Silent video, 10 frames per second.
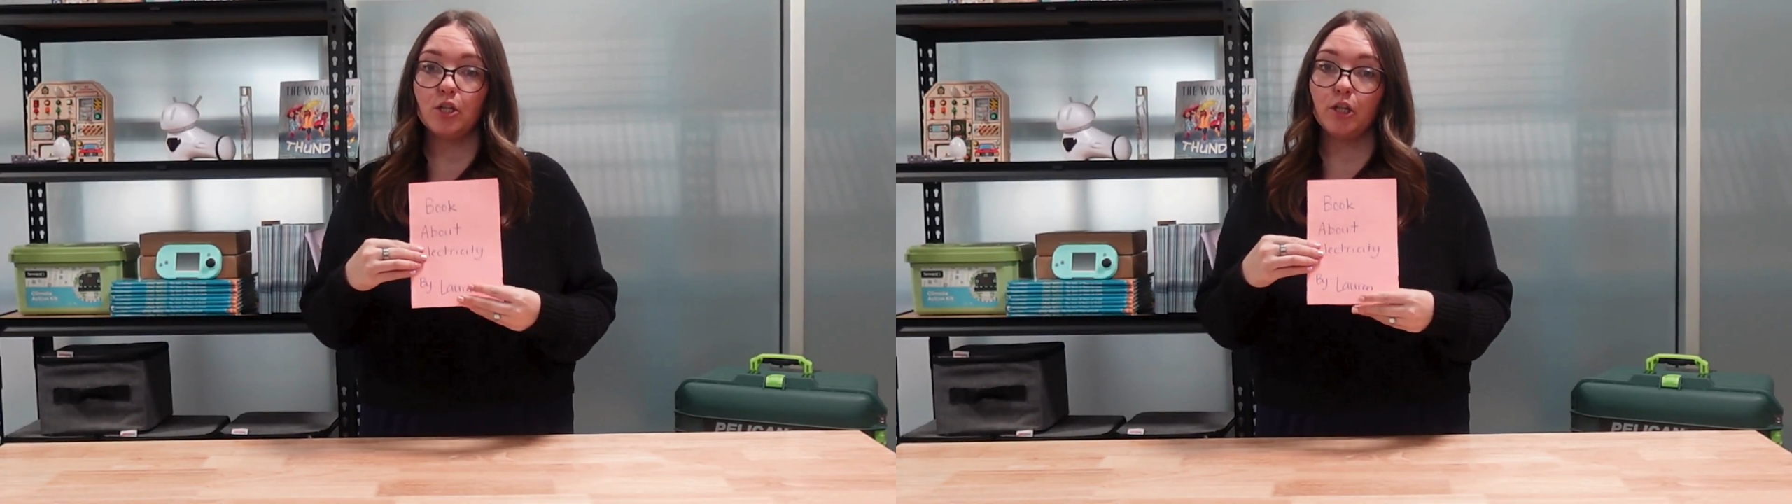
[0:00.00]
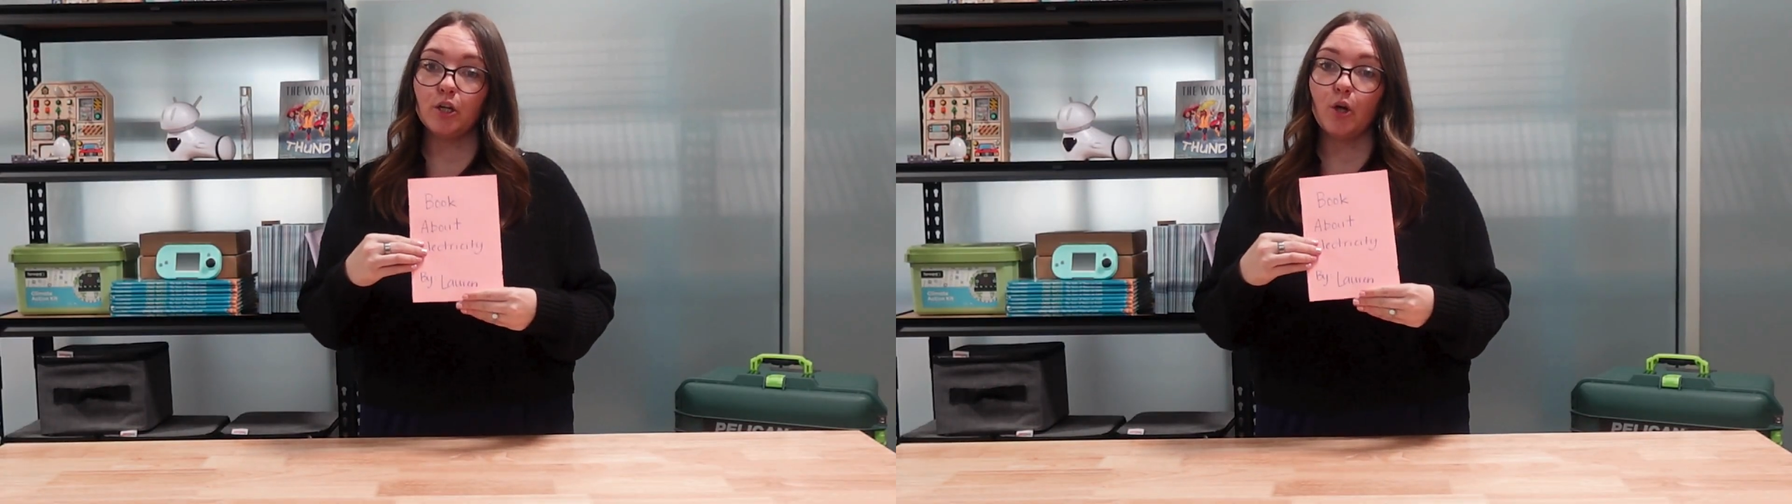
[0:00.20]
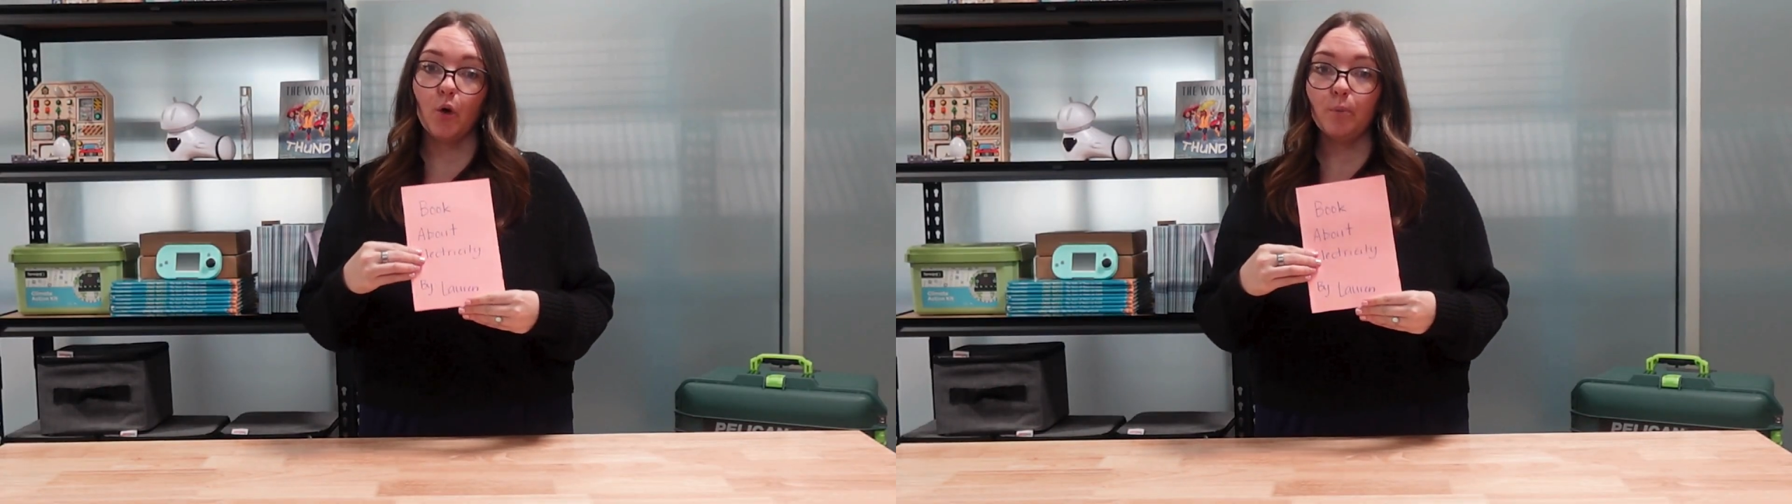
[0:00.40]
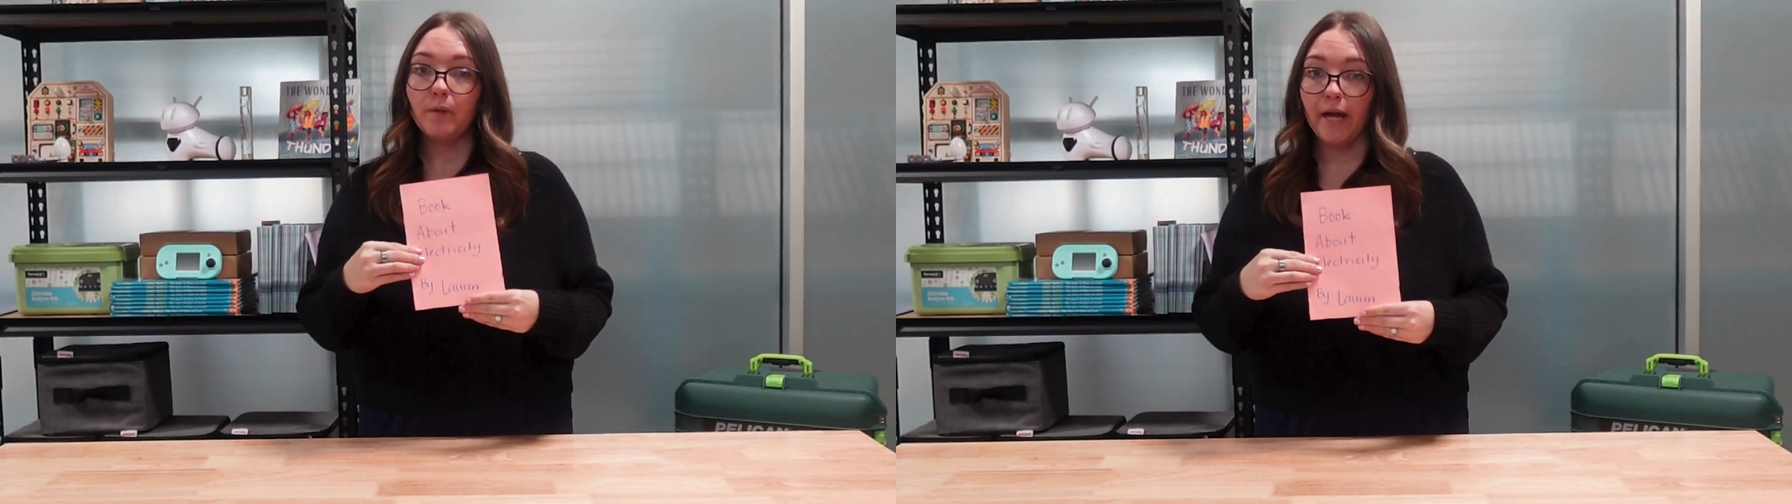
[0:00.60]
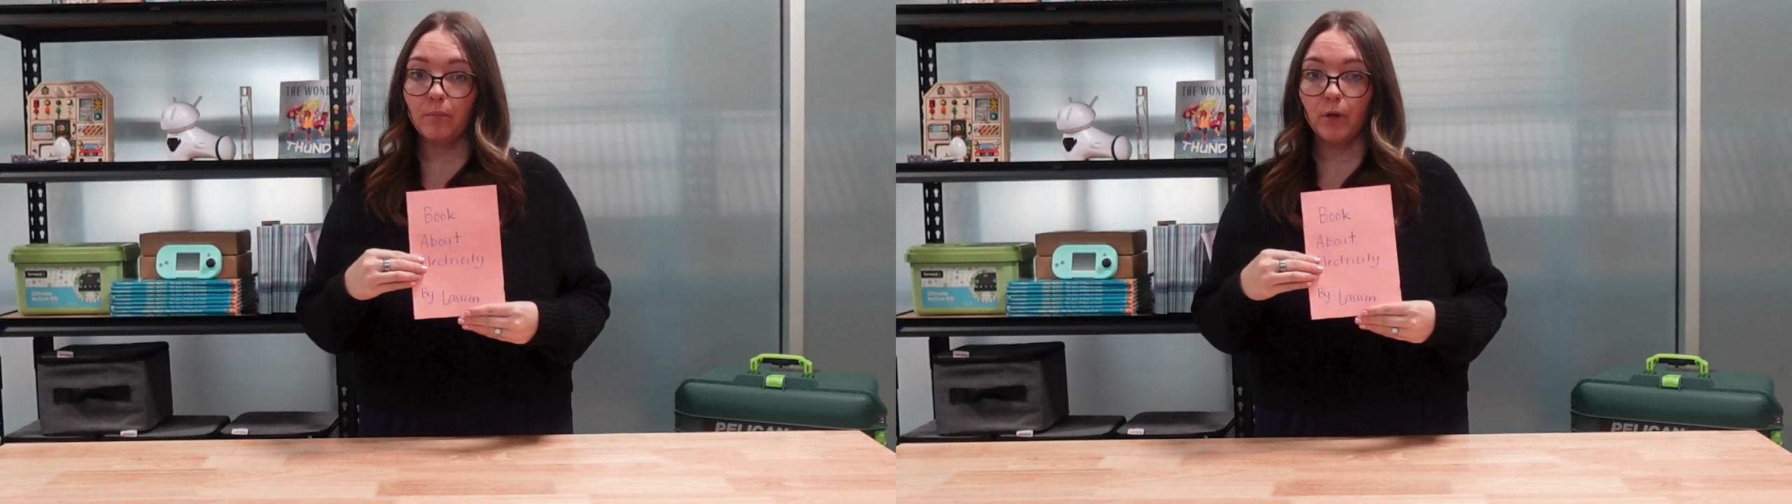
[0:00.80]
your home
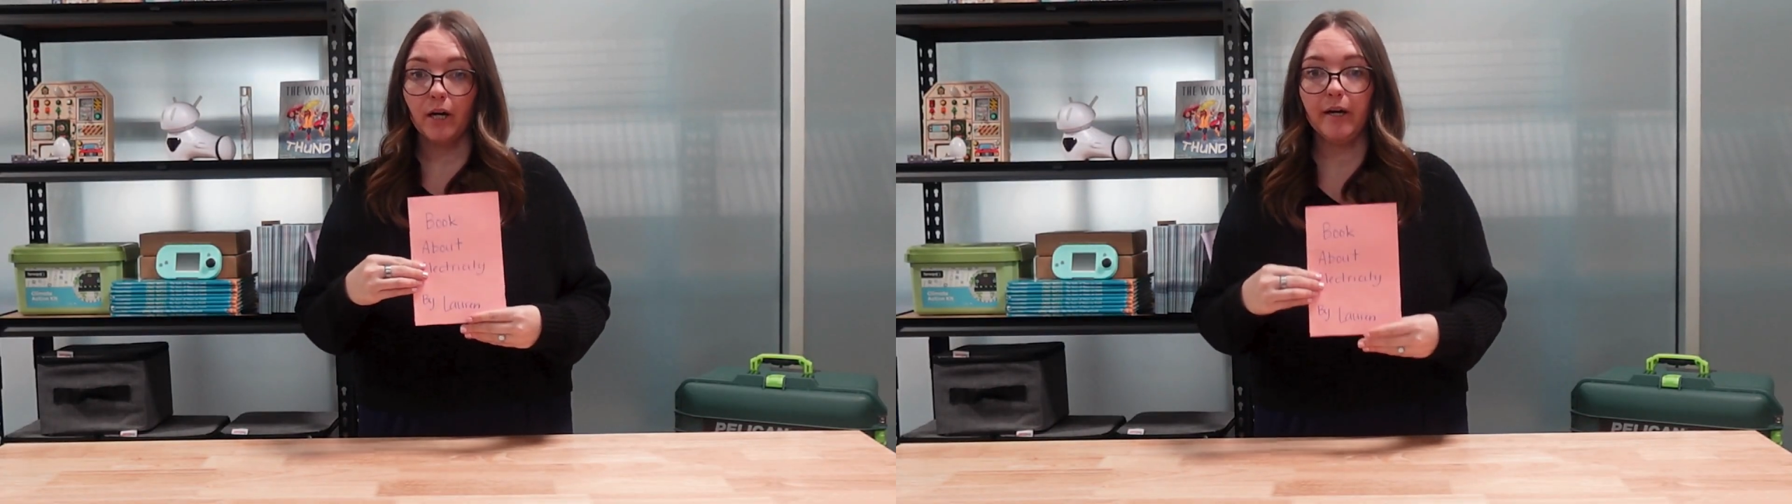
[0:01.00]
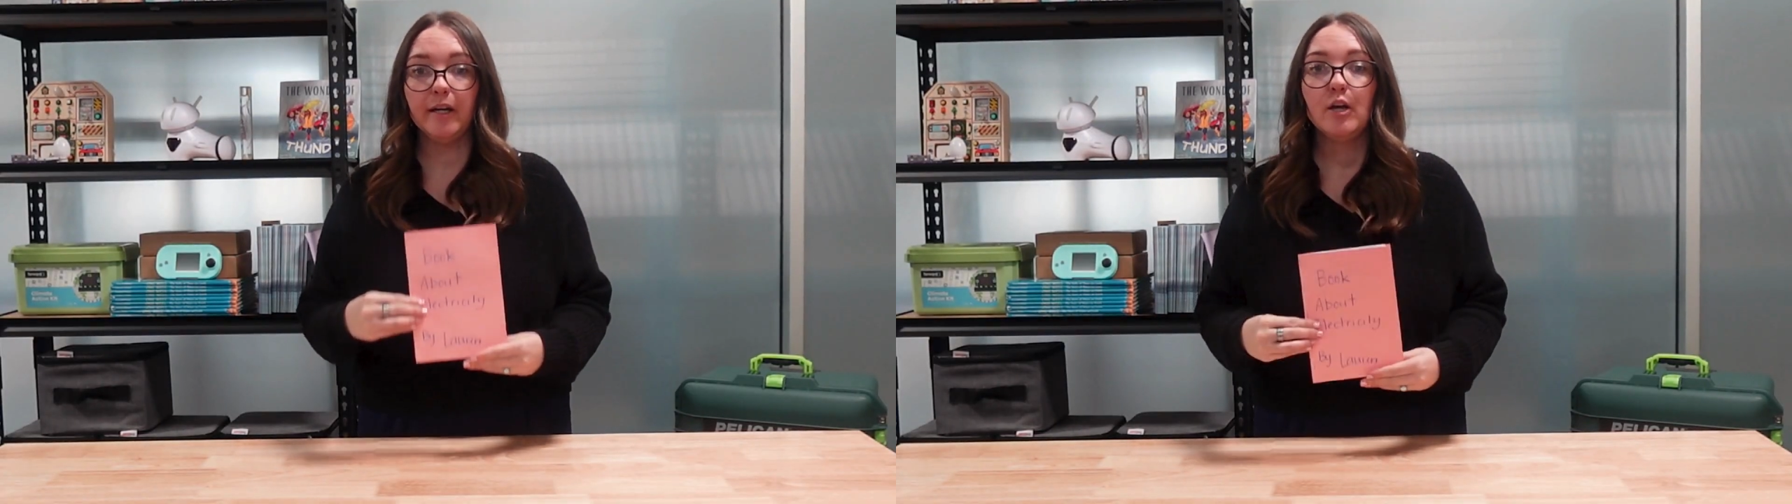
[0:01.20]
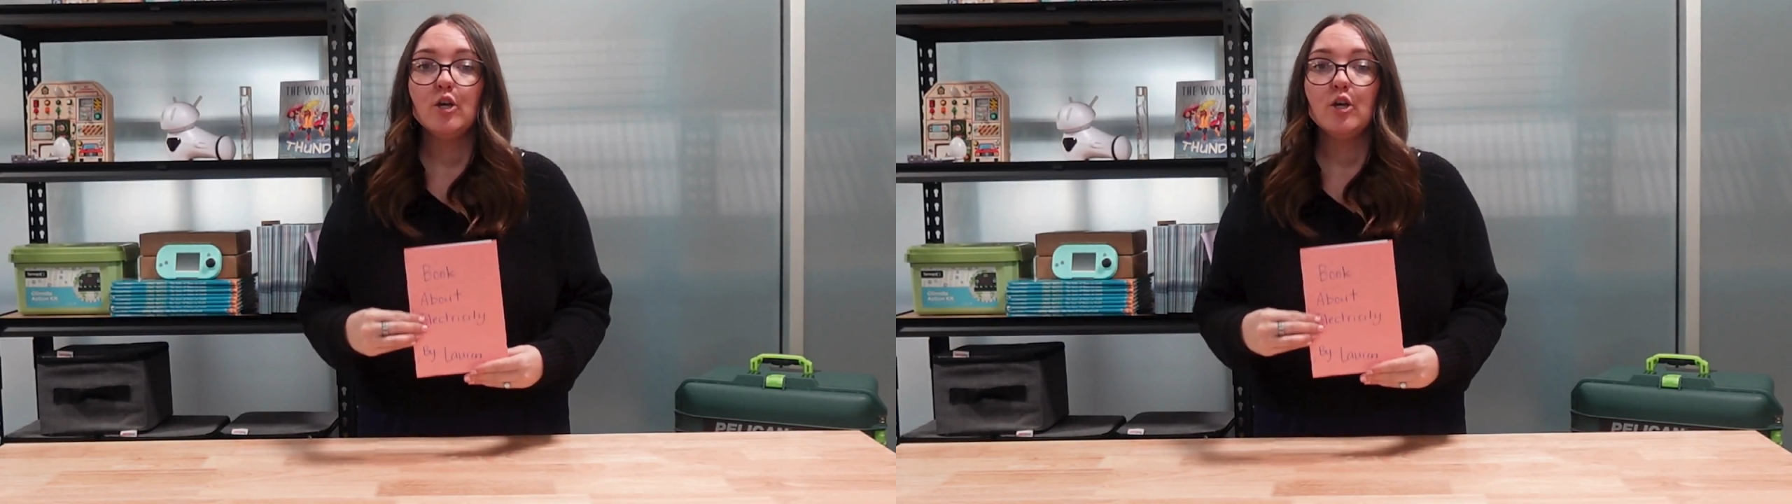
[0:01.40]
library